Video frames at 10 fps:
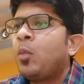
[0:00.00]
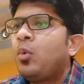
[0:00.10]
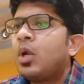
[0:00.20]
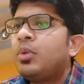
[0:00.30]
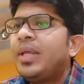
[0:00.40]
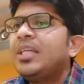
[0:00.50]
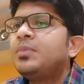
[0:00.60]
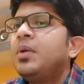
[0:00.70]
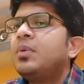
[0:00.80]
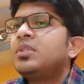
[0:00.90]
What about the
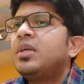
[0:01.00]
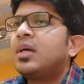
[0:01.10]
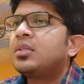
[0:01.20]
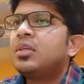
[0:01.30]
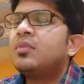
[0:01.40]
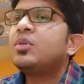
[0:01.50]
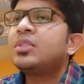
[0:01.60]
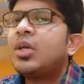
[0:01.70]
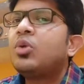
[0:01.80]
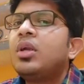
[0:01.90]
HbA1c reduction? Of course,
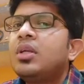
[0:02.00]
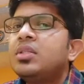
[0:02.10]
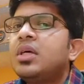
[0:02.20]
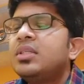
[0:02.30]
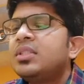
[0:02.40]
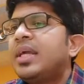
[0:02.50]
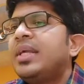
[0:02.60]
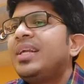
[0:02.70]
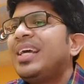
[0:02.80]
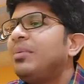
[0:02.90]
saroglitazar is an
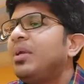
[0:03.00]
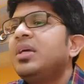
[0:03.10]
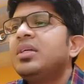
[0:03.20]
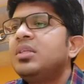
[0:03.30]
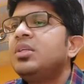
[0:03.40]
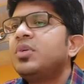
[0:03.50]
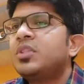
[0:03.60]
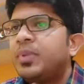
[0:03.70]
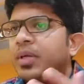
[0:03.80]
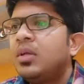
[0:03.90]
anti-diabetic agent. You
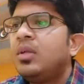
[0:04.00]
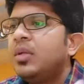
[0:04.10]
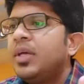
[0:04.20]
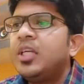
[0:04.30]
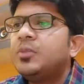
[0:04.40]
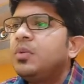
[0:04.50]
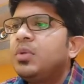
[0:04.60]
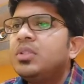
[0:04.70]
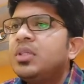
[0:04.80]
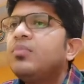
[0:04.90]
expect
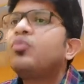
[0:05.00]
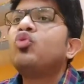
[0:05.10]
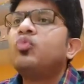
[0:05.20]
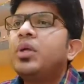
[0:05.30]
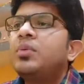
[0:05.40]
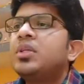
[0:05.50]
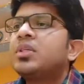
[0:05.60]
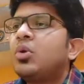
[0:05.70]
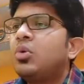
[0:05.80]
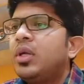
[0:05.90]
HbA1c improvement with the
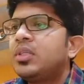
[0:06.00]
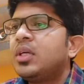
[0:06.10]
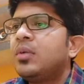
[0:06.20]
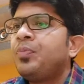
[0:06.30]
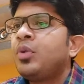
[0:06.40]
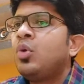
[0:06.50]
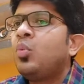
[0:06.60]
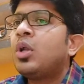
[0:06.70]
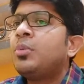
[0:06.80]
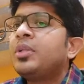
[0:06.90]
saroglitazar.
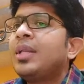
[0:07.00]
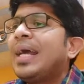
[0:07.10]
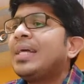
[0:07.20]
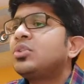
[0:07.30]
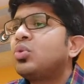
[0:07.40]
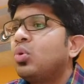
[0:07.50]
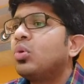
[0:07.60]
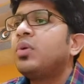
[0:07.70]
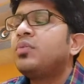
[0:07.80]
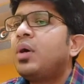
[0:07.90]
What about the NAS score?
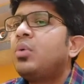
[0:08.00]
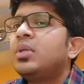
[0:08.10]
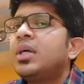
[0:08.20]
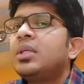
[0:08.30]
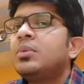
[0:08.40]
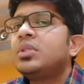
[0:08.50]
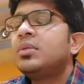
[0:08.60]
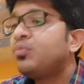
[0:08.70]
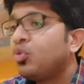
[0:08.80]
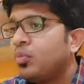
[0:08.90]
We found that there was
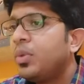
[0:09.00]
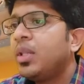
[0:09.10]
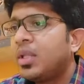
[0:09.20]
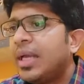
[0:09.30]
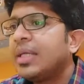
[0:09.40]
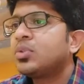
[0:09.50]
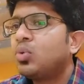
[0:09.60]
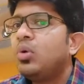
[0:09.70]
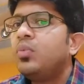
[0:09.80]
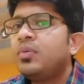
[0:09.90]
improvement in the NAS
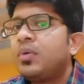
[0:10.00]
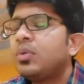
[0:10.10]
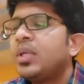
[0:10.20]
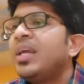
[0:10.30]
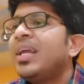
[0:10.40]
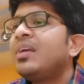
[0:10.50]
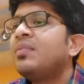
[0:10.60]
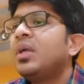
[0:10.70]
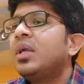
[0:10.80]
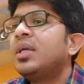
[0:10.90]
score. We found that
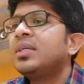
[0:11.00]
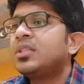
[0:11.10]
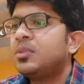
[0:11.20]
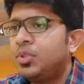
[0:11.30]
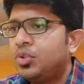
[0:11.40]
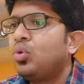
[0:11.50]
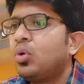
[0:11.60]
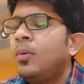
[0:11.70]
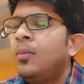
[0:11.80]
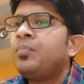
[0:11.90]
NAFLD assessment
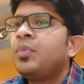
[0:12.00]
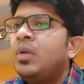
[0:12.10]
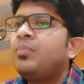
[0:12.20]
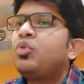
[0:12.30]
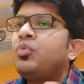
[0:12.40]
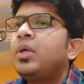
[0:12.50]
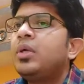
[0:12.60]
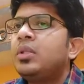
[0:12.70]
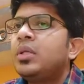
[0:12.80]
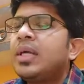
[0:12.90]
score, improvement
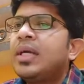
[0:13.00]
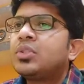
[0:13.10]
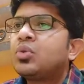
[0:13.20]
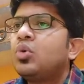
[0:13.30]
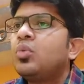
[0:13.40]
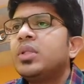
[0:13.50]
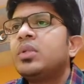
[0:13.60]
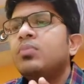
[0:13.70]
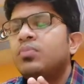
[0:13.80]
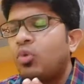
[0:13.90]
in the NAS score with
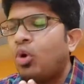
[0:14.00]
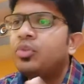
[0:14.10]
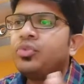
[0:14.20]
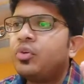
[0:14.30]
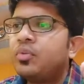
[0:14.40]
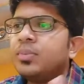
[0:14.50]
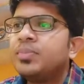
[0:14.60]
all three of them.